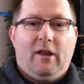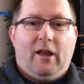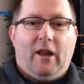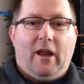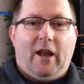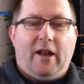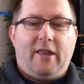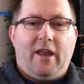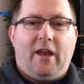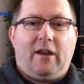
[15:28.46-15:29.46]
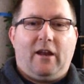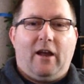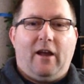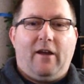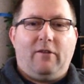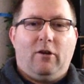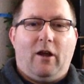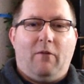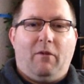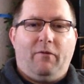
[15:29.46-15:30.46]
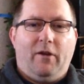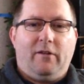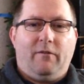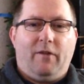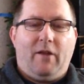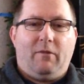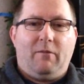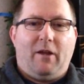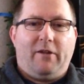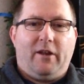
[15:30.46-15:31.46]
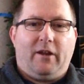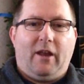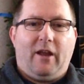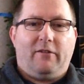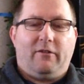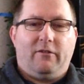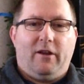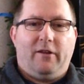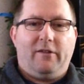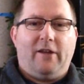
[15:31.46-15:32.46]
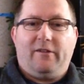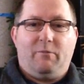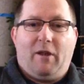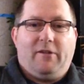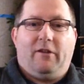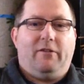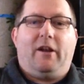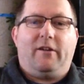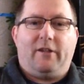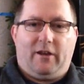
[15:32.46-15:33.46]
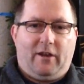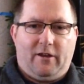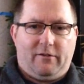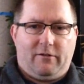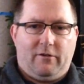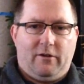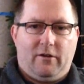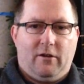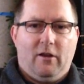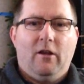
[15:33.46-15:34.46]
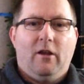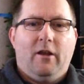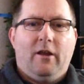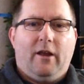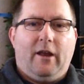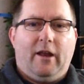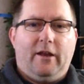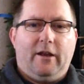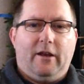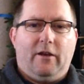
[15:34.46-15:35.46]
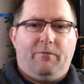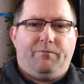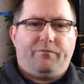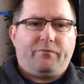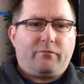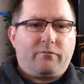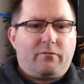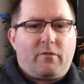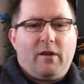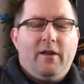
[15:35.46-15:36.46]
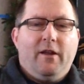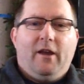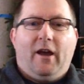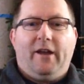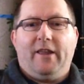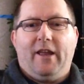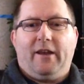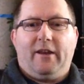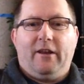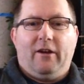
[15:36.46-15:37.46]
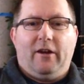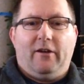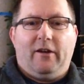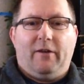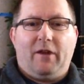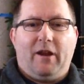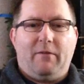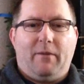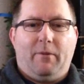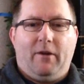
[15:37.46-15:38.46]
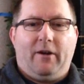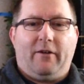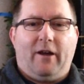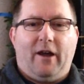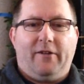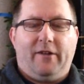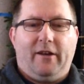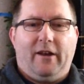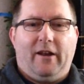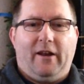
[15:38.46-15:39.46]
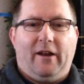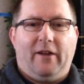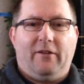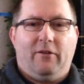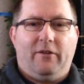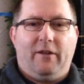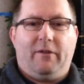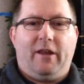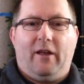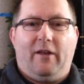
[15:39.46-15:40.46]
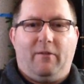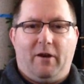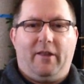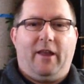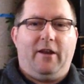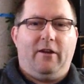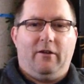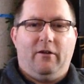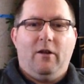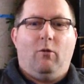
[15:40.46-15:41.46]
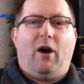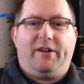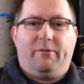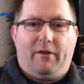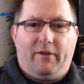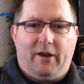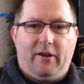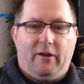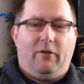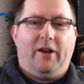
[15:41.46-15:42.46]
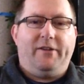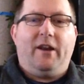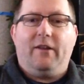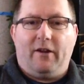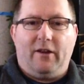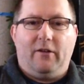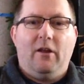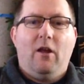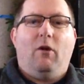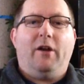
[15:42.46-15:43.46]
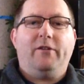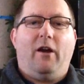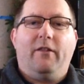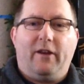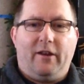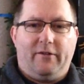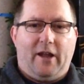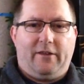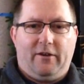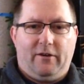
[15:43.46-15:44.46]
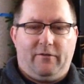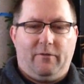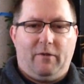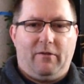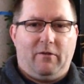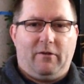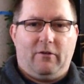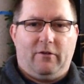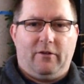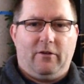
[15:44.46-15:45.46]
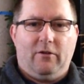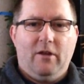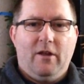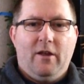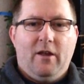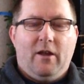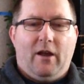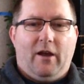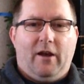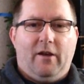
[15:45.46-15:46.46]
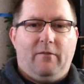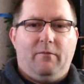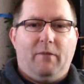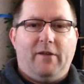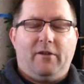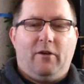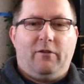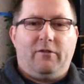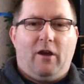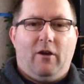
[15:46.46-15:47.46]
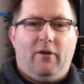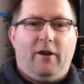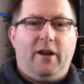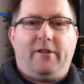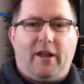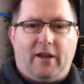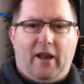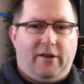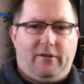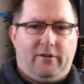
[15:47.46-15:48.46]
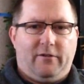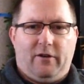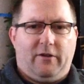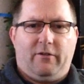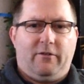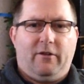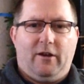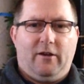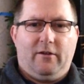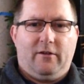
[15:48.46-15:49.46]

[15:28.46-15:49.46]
And I think I've told all my friends and family about psychiatric drugs, not just benzos, any psychiatric drug. And I think, I'm getting my point across, and I told them to tell everybody they know, watch my video, watch all the videos out there from everyone going through benzo withdrawal or any psychiatric drug withdrawal.